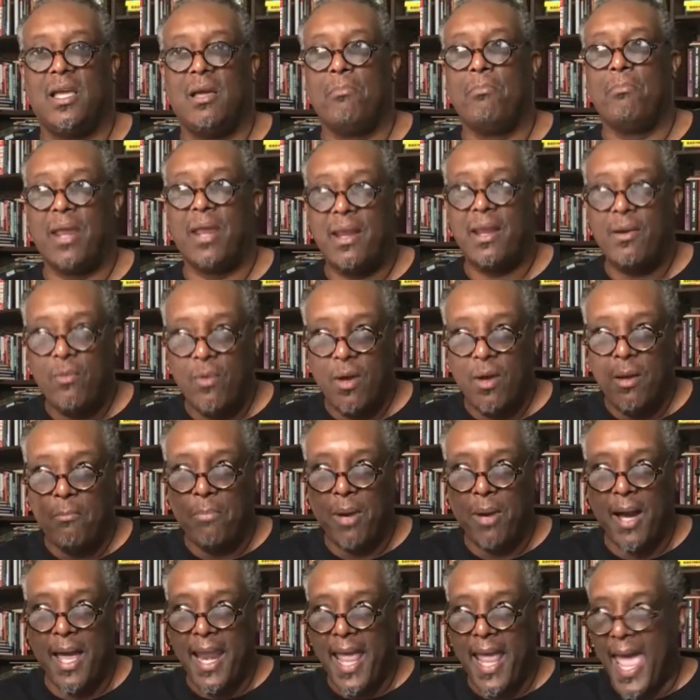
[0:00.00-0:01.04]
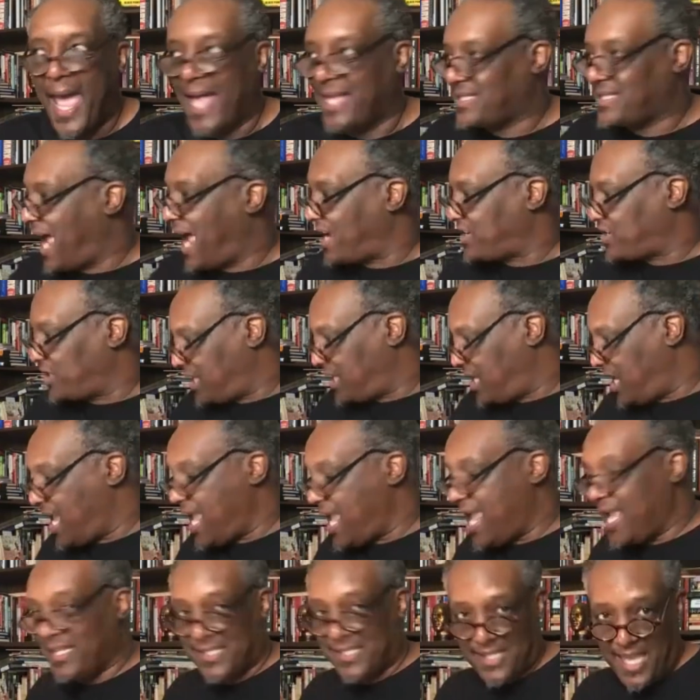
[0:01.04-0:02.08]
But as Dr.
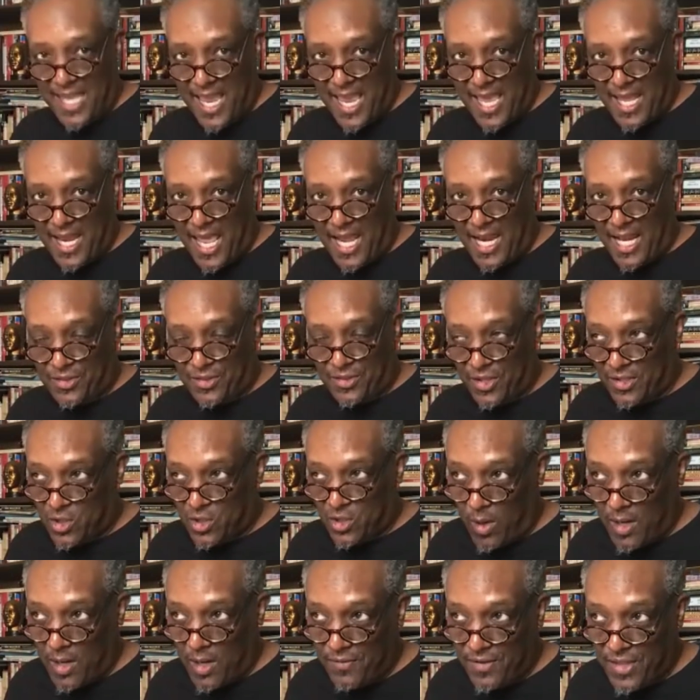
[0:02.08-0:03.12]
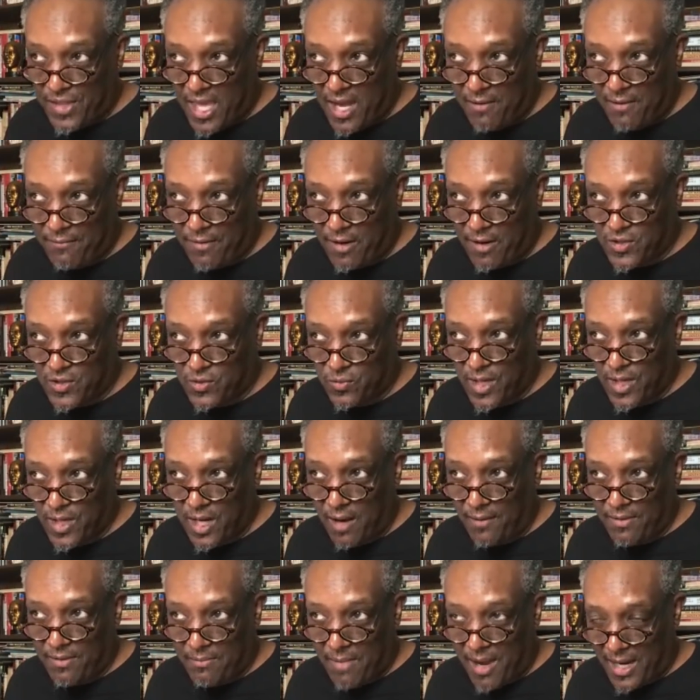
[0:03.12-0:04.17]
King said, and at the 25th anniversary
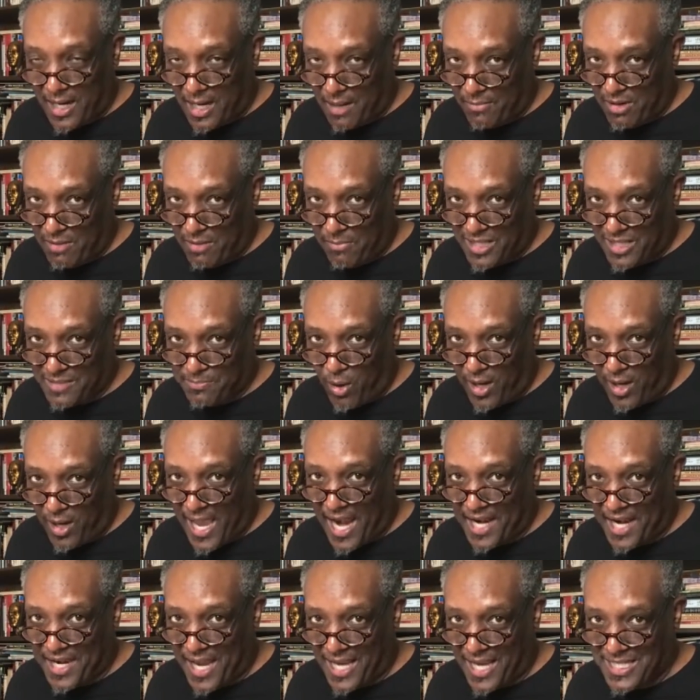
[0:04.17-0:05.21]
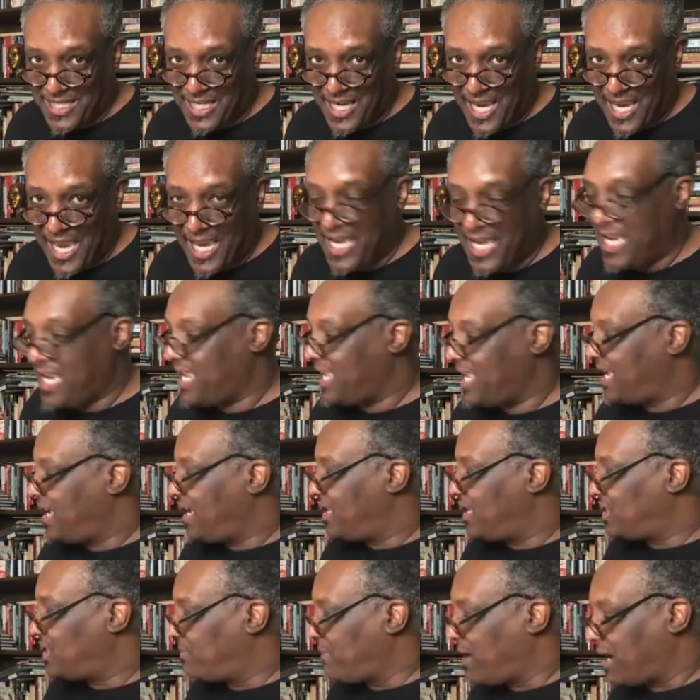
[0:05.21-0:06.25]
of the Montgomery bus boycott in 1980,
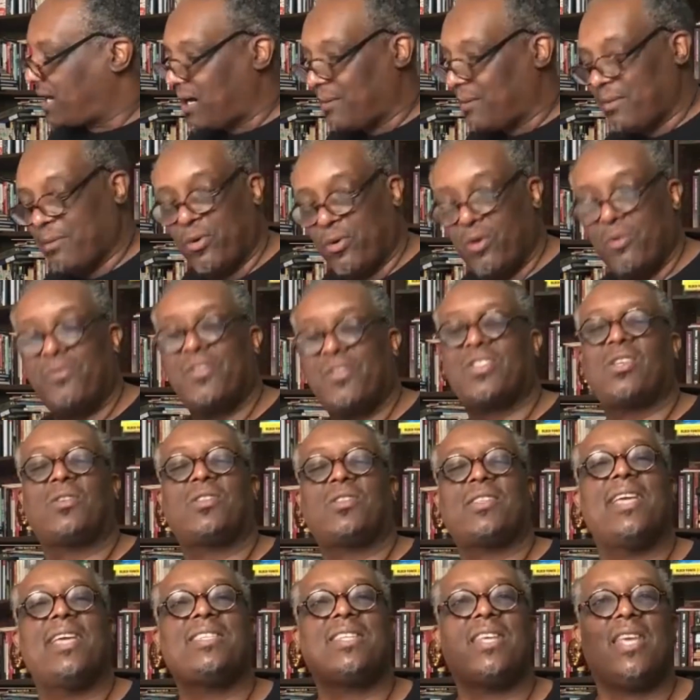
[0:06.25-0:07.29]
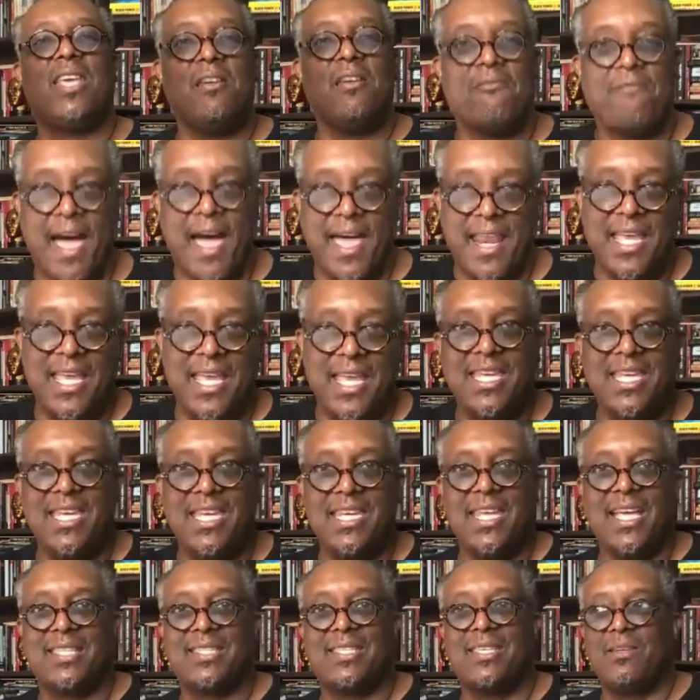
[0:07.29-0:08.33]
the Montgomery Improvement Association invited E.D.
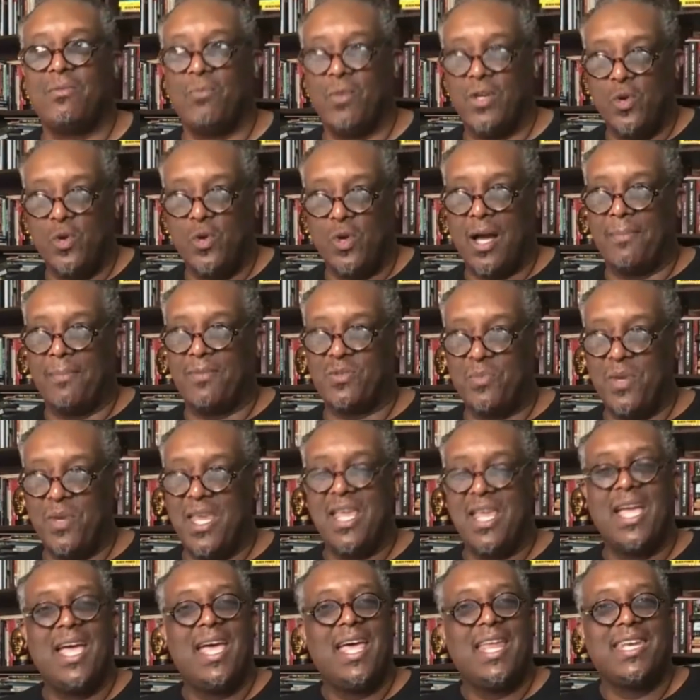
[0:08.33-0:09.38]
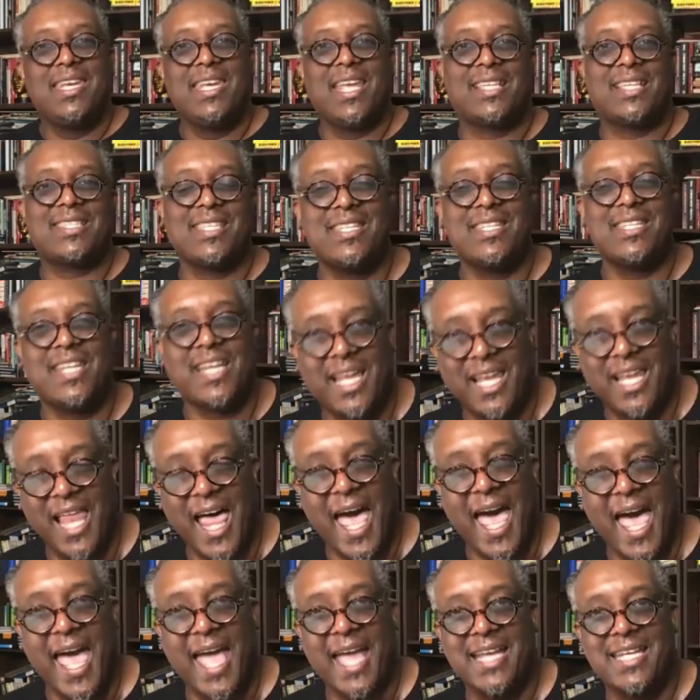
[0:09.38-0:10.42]
Nixon, will you come speak? Nixon
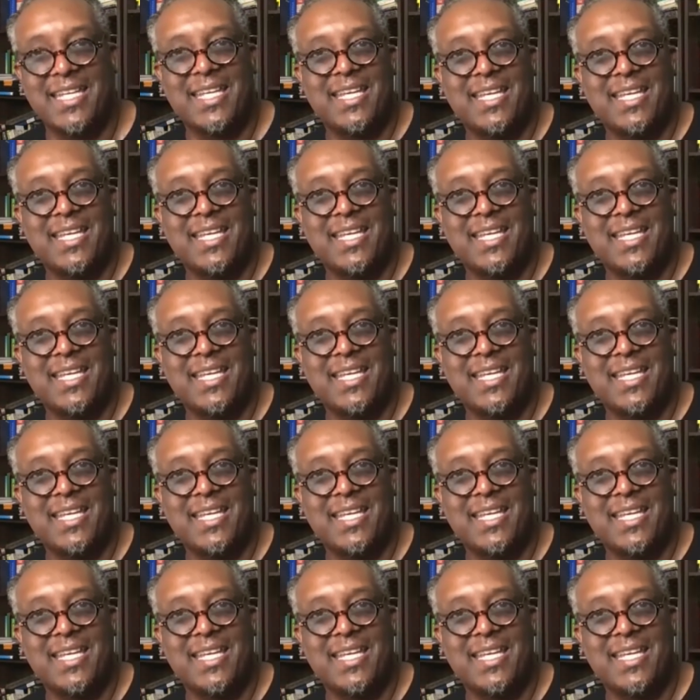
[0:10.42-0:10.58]
declined.